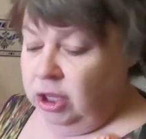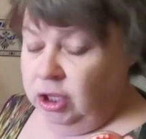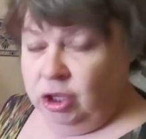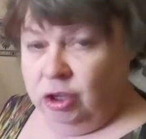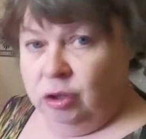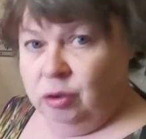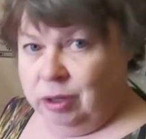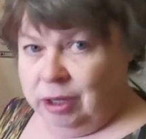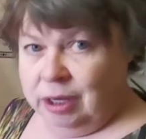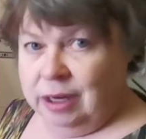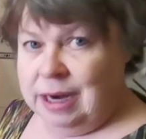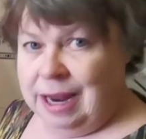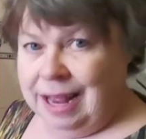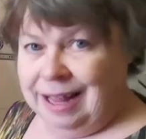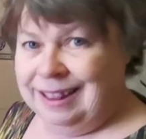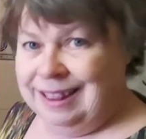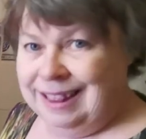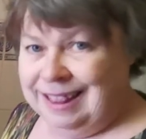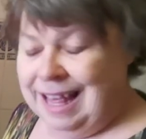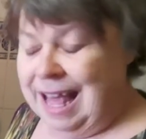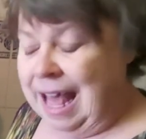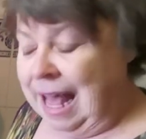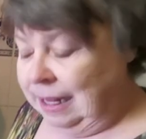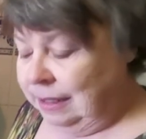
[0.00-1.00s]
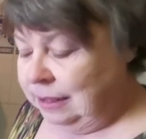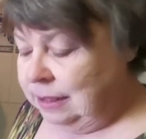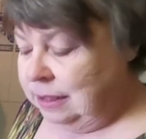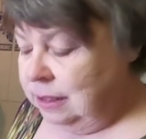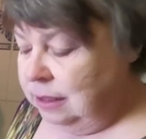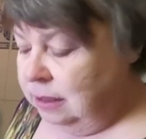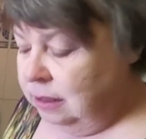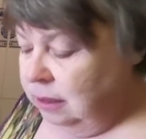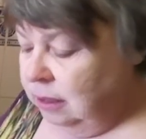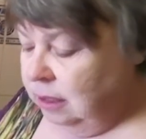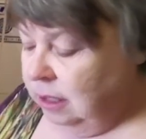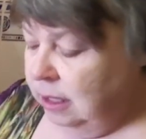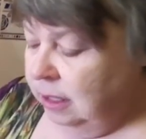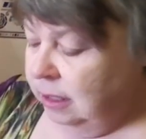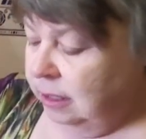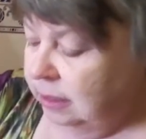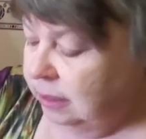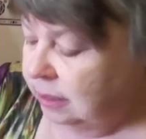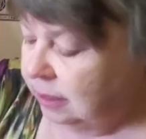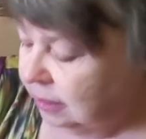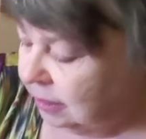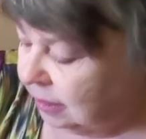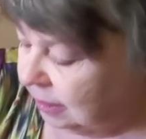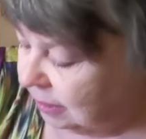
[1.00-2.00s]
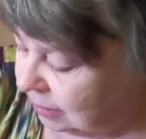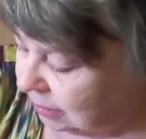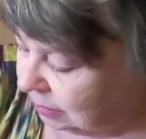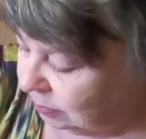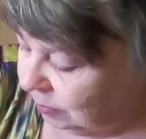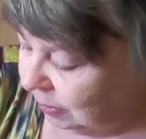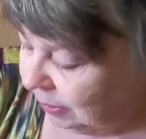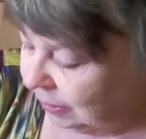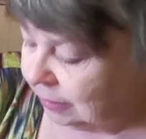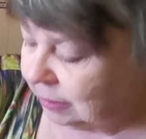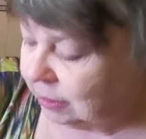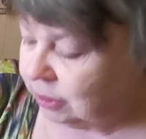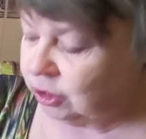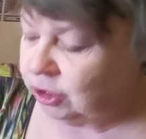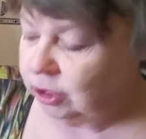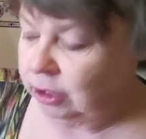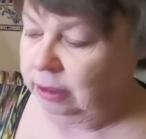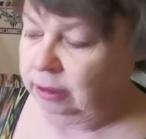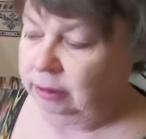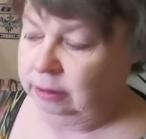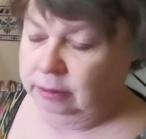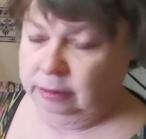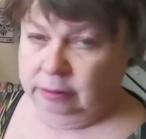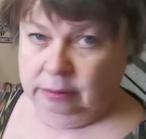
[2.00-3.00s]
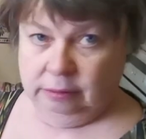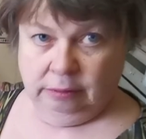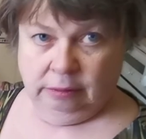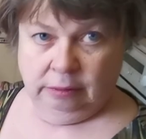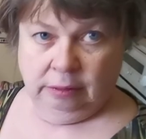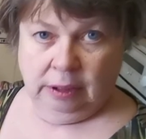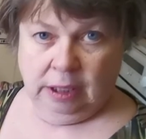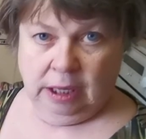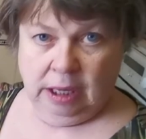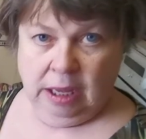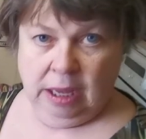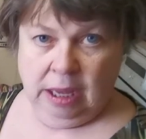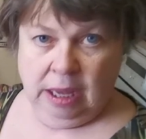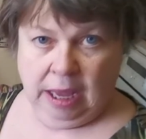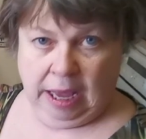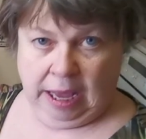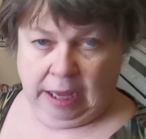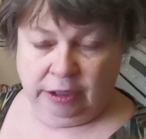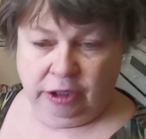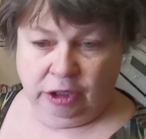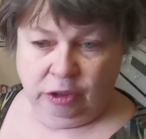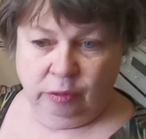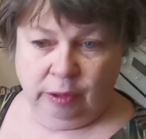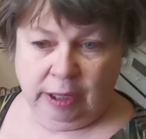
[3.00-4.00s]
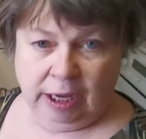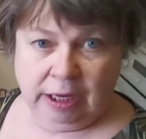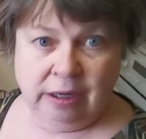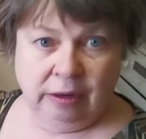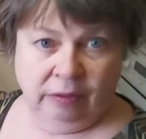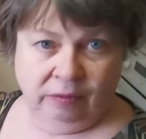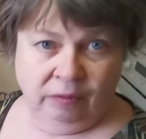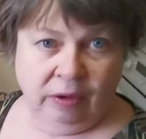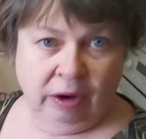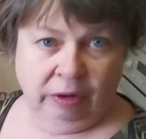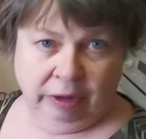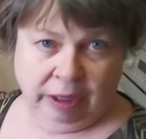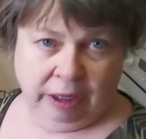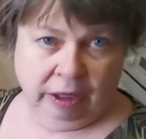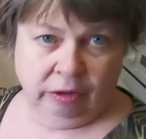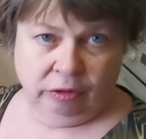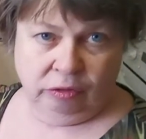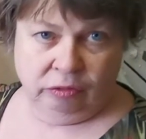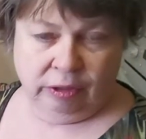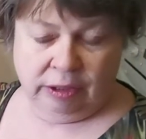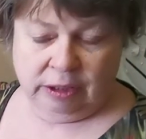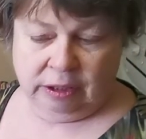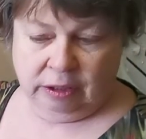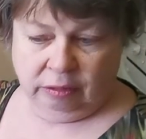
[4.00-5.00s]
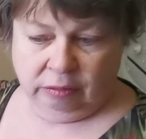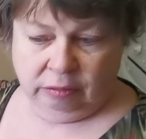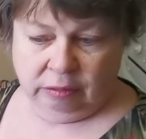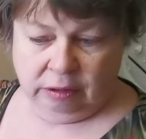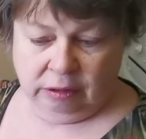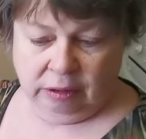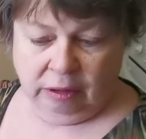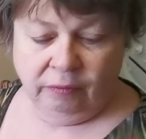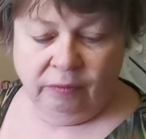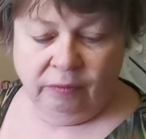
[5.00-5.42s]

You can add that to this mixture and you get a very good result